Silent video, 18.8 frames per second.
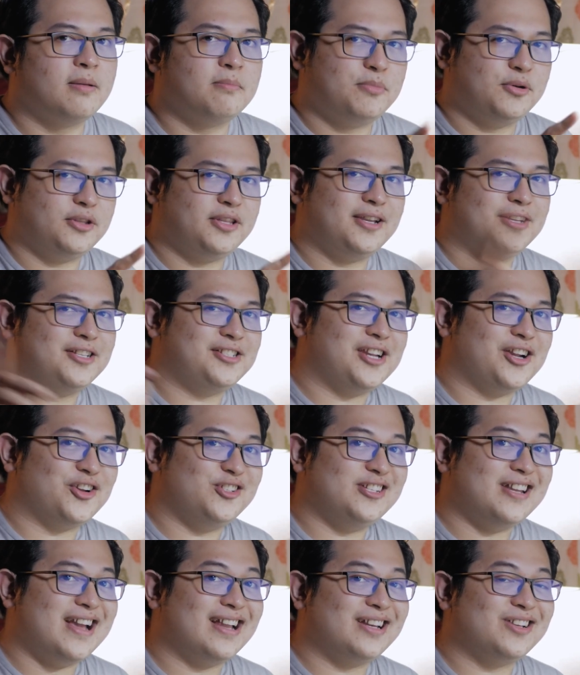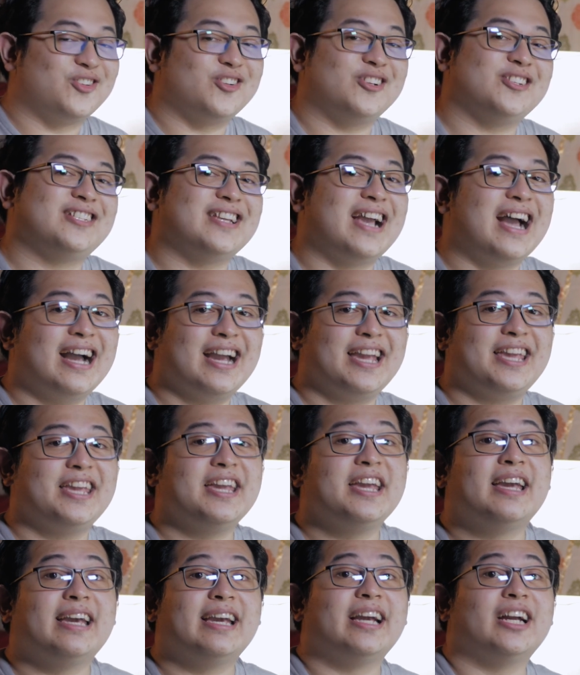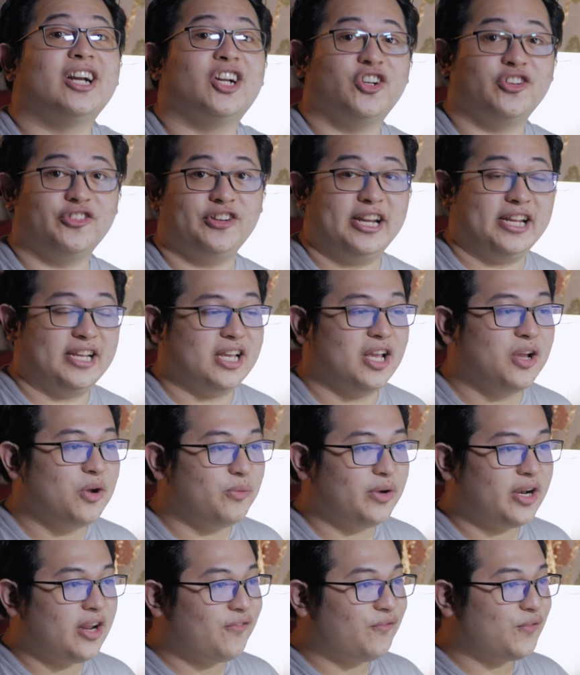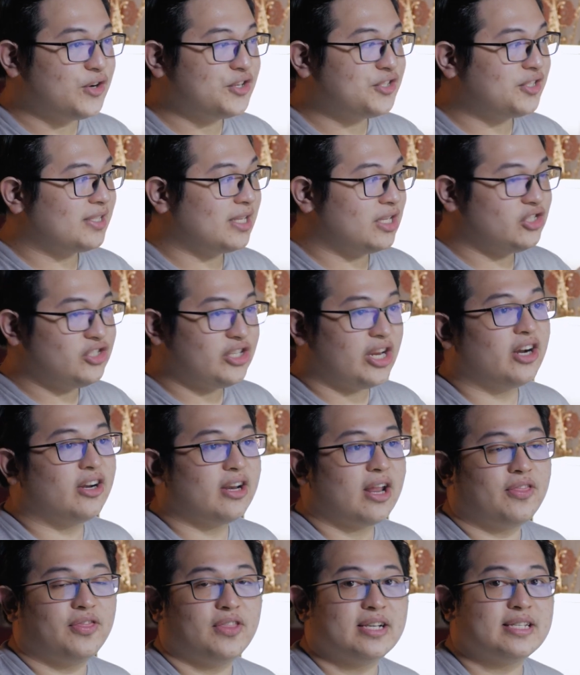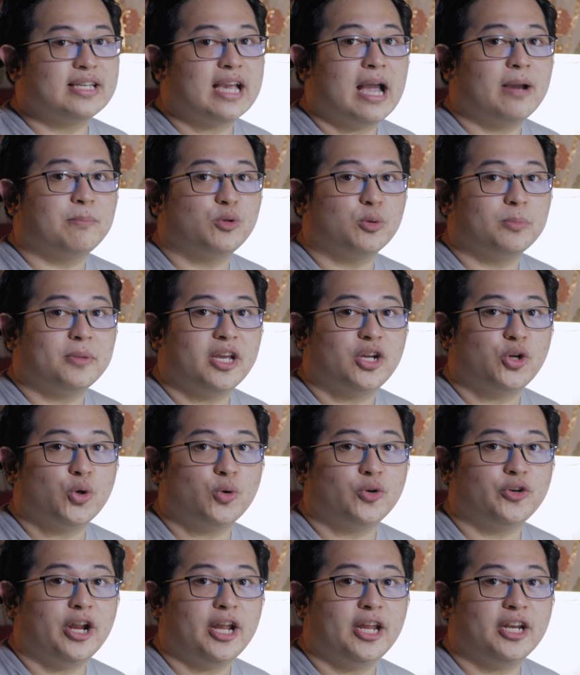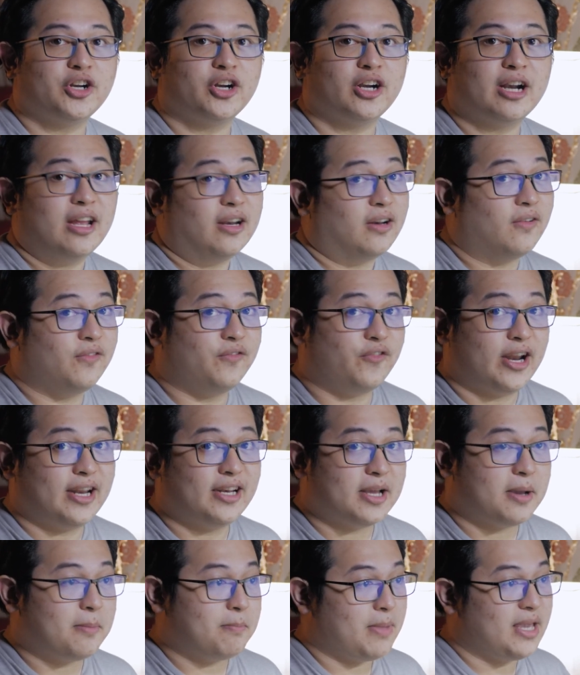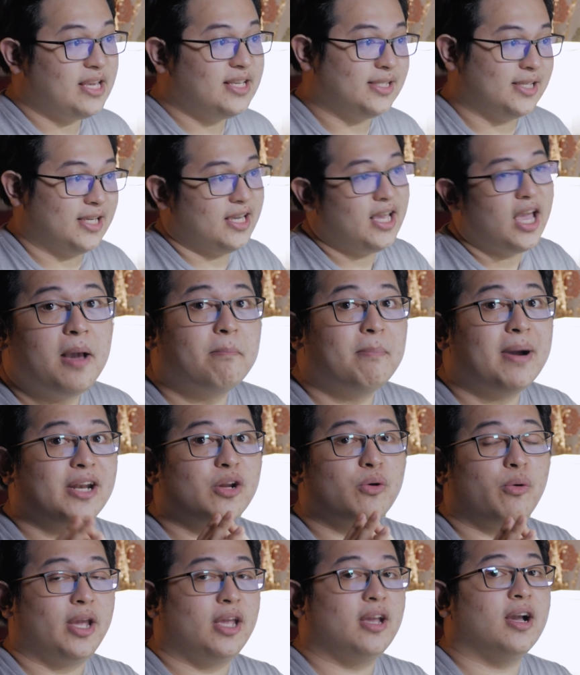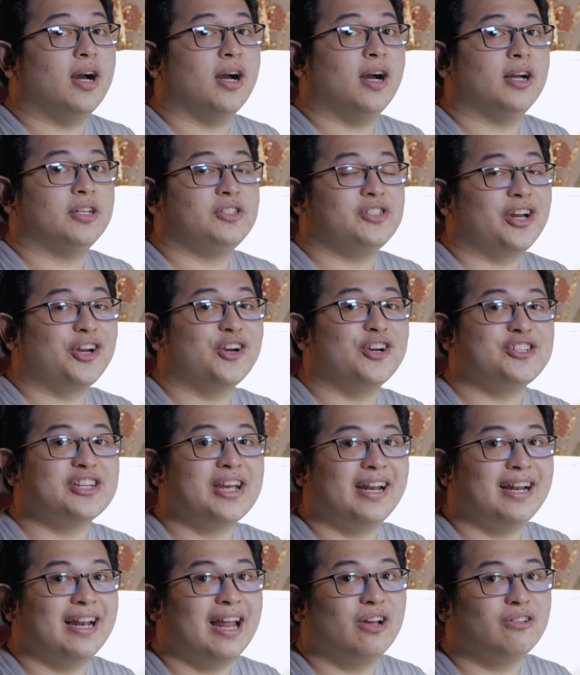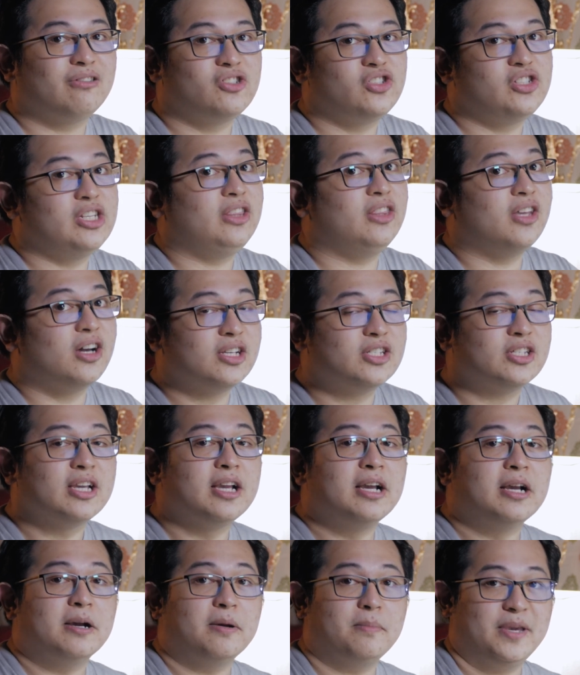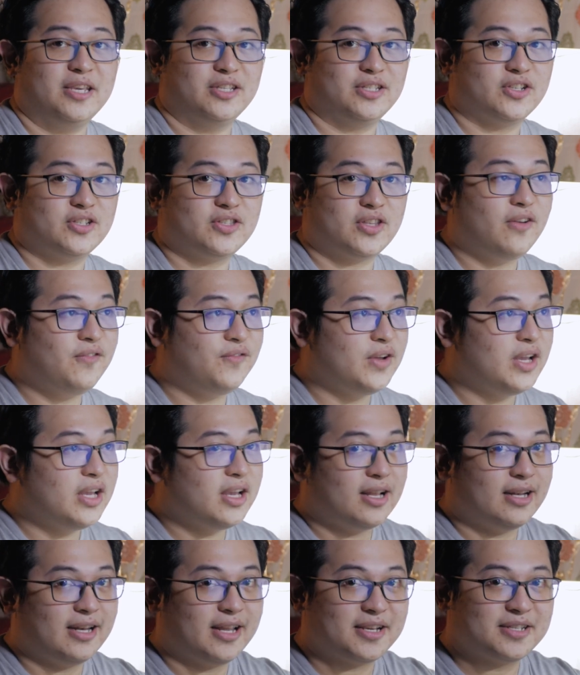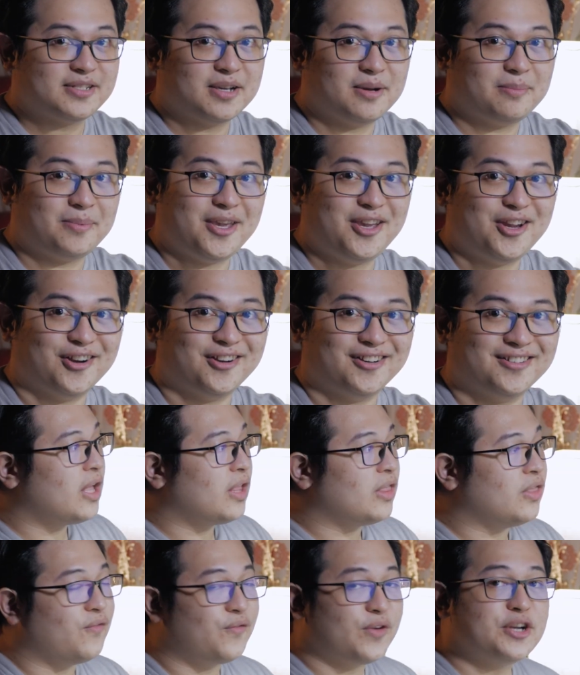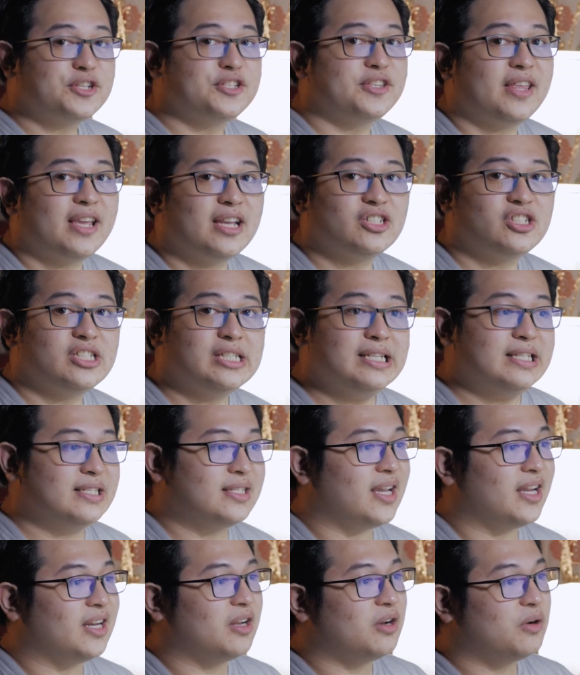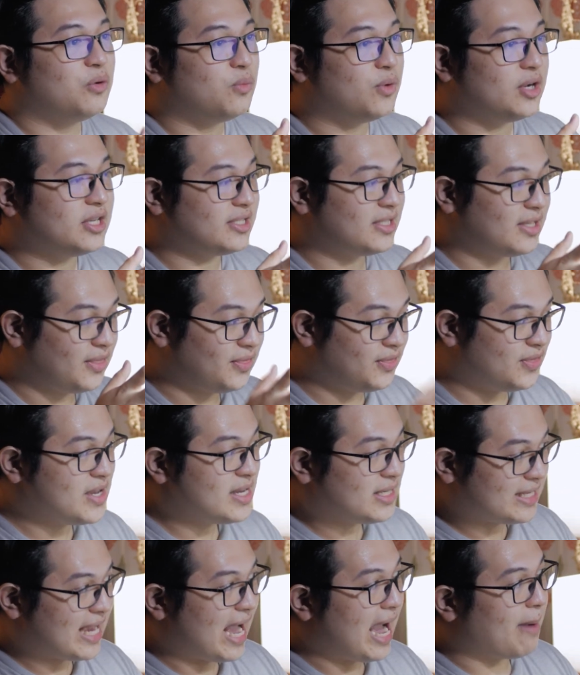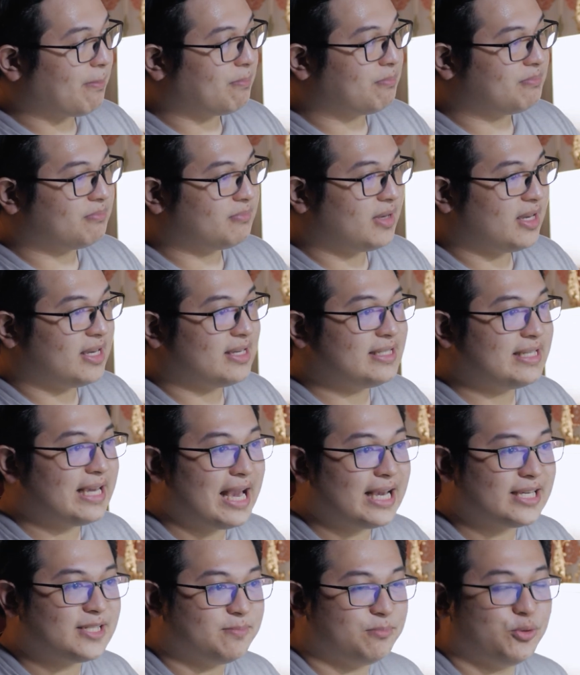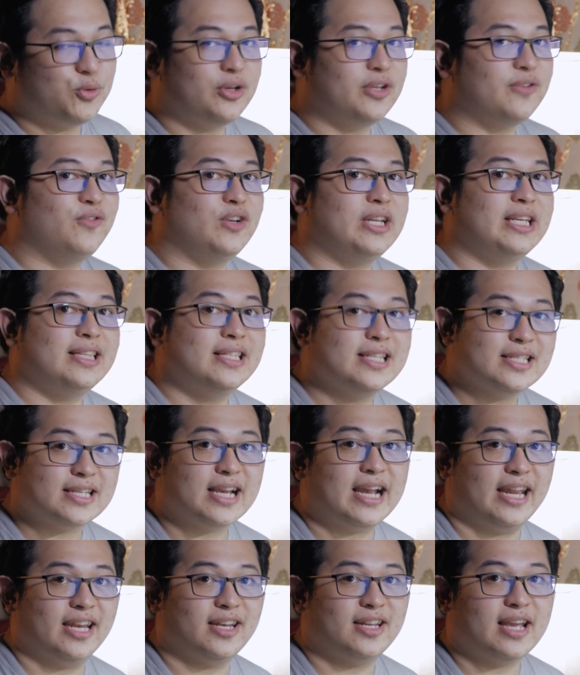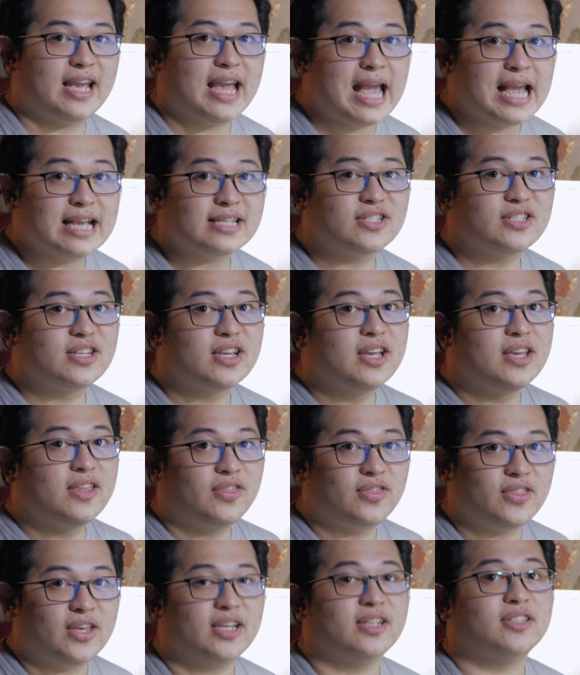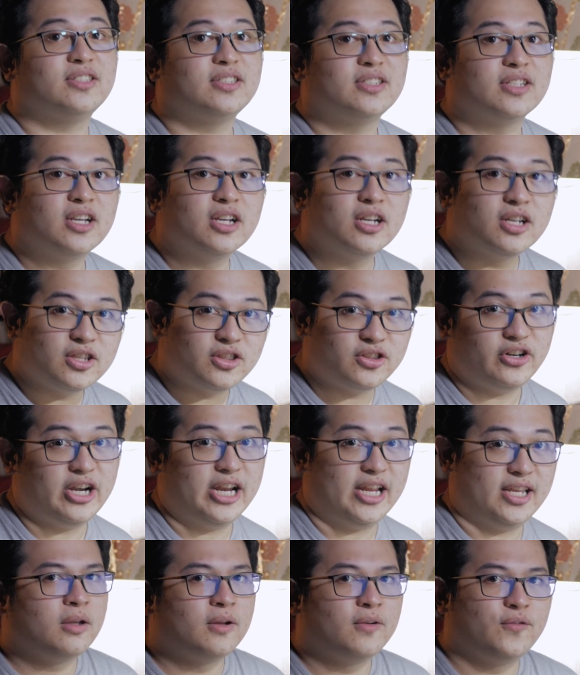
Putting a check on that because I agree. When I first shared this app to my co-creator and friend Macy, by the way, check her channel out. She does amazing stuff. Links up here. The first thing she said was, this app is as beautifully designed as Things 3.